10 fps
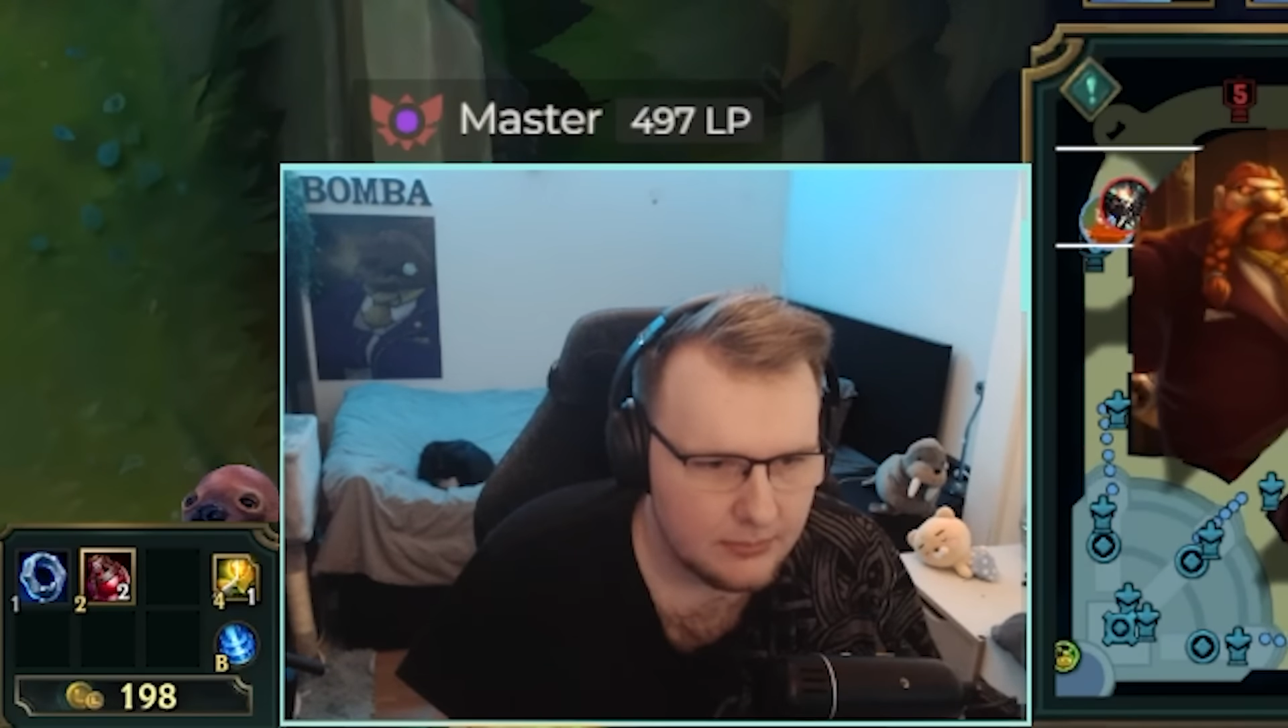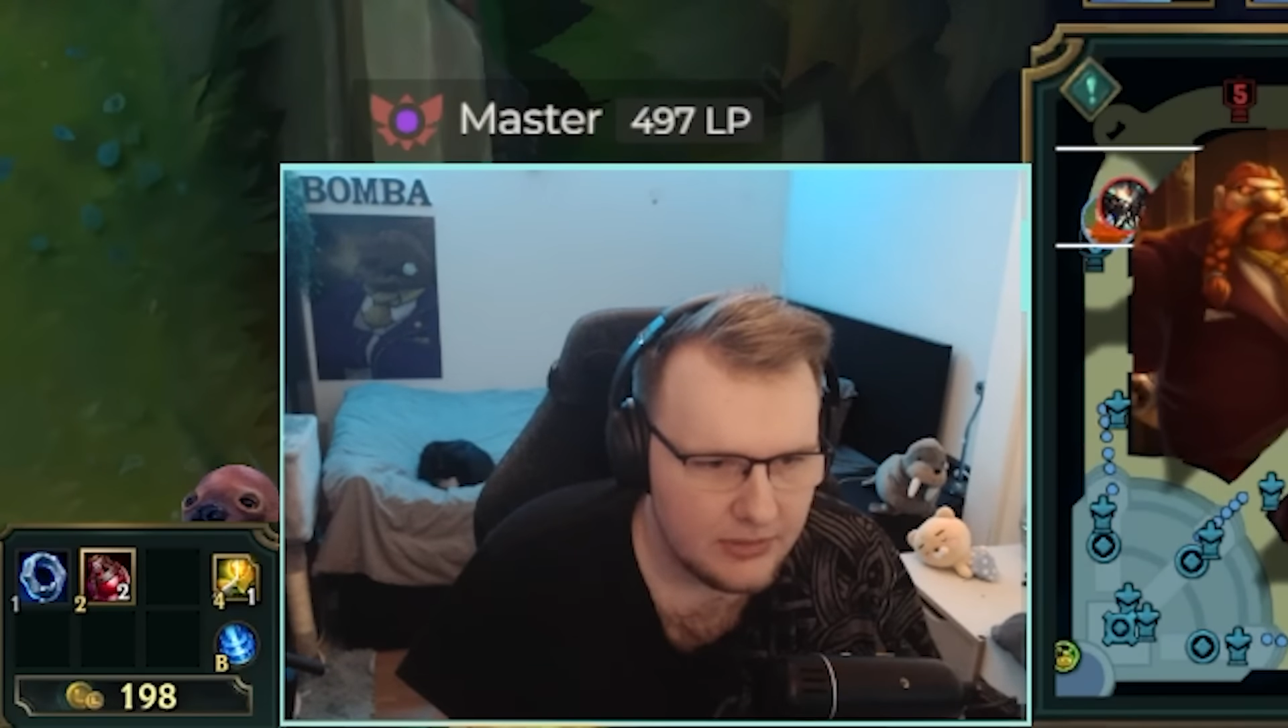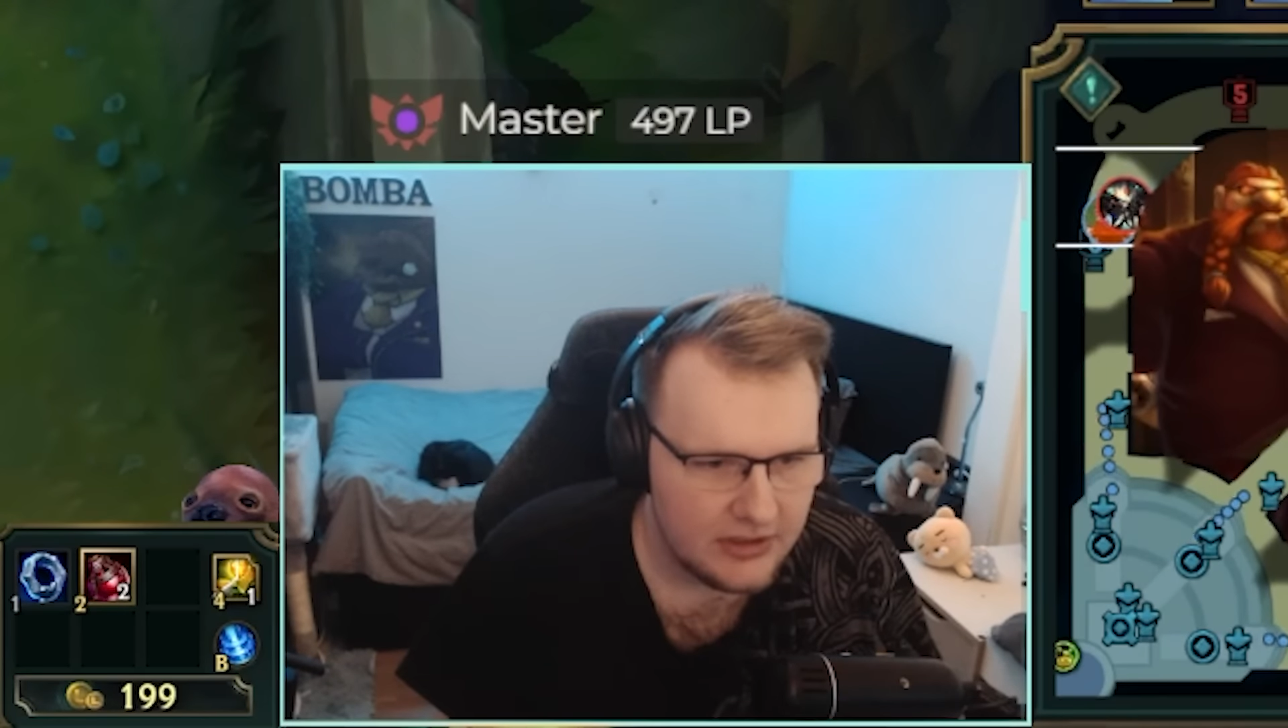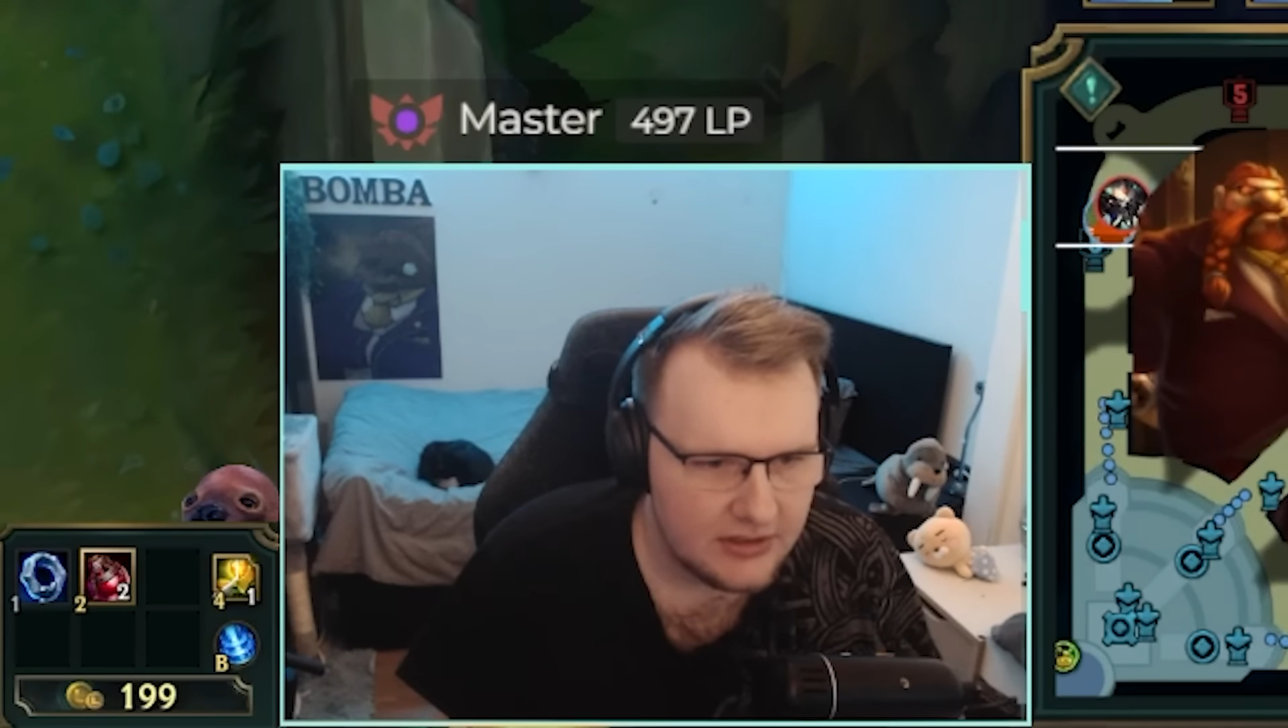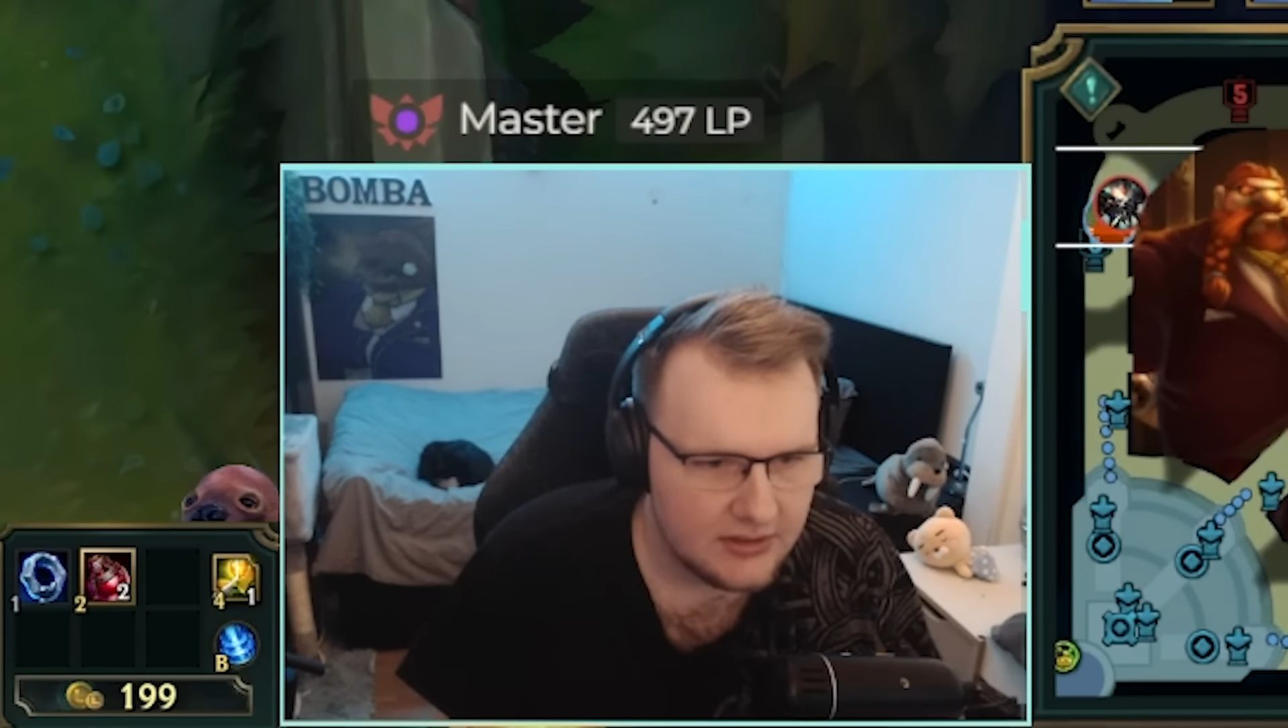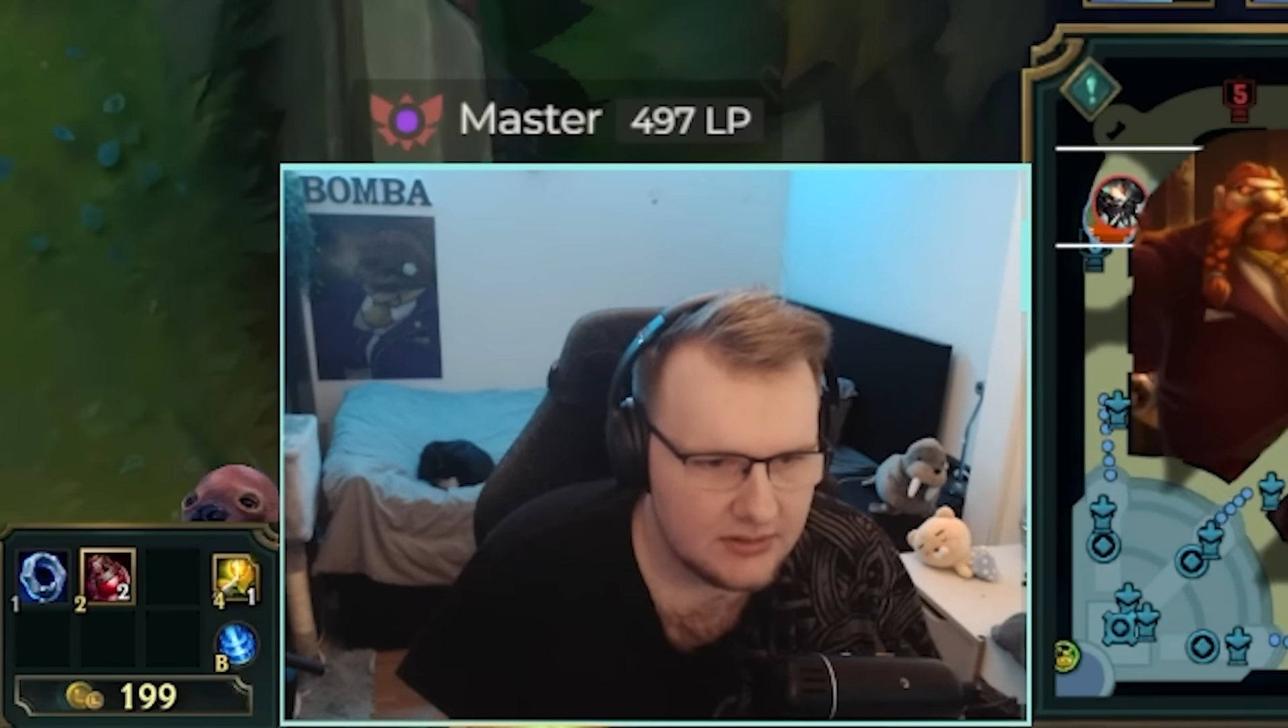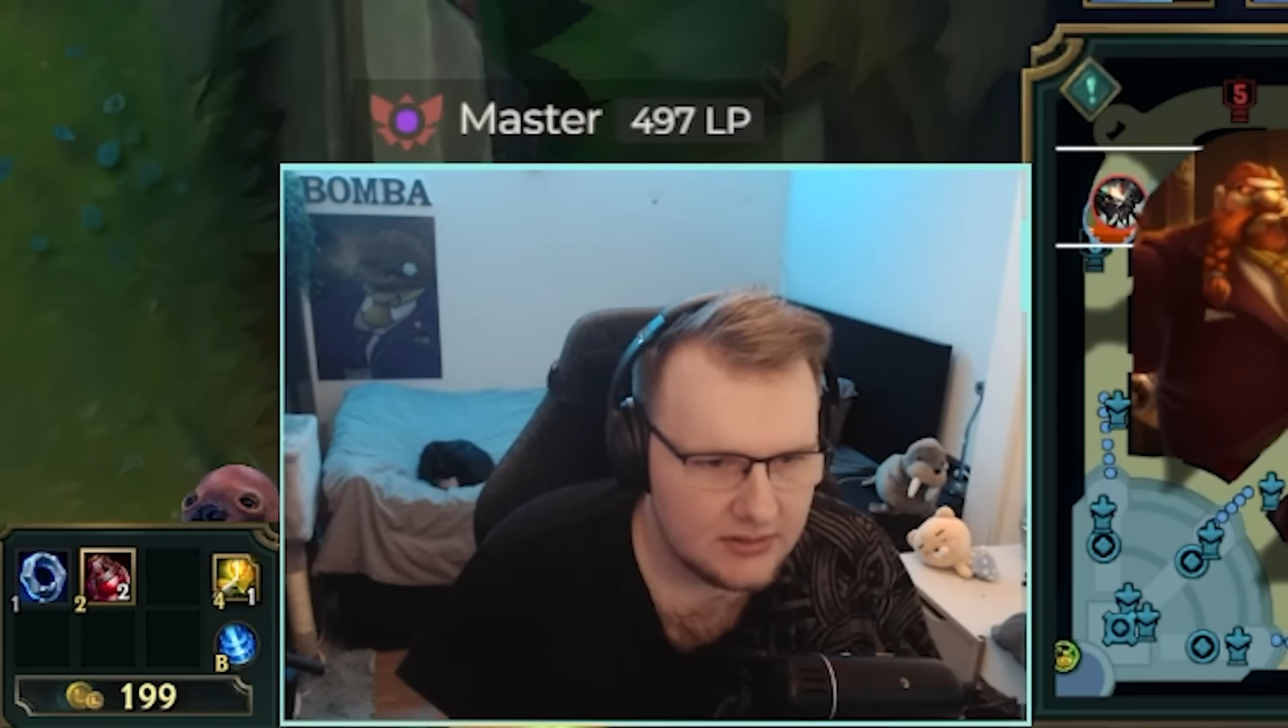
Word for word: big.